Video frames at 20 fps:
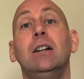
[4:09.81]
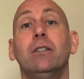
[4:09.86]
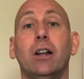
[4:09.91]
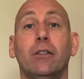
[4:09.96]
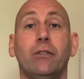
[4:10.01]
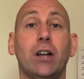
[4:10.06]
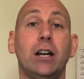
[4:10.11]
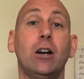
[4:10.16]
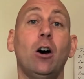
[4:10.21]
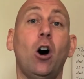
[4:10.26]

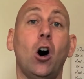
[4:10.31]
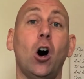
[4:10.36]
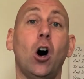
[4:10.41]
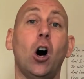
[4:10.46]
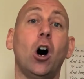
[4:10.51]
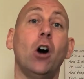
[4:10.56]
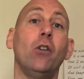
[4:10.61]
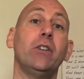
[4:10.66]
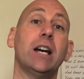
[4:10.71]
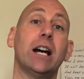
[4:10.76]
that they
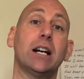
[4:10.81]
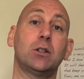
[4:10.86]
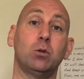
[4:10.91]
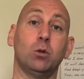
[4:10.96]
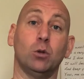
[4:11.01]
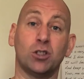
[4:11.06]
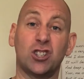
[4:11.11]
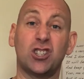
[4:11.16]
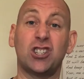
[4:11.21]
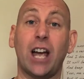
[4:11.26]
are on the
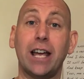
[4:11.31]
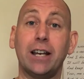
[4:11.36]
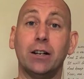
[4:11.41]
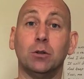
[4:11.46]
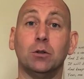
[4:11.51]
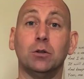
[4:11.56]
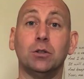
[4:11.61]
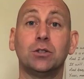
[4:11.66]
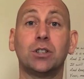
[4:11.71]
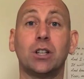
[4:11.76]
actual
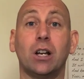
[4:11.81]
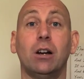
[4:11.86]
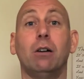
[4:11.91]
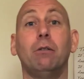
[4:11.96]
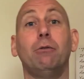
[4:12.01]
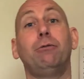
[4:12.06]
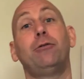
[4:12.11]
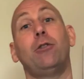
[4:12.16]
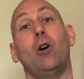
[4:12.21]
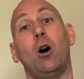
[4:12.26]
sales
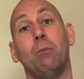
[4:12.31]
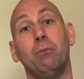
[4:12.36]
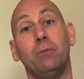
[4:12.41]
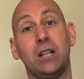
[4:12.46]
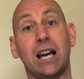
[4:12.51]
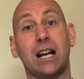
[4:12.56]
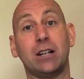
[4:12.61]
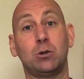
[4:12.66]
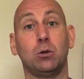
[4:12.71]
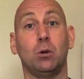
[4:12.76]
from
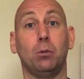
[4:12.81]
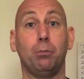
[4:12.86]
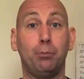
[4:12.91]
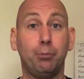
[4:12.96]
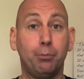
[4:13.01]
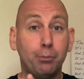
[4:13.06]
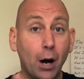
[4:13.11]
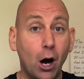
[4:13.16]
the actual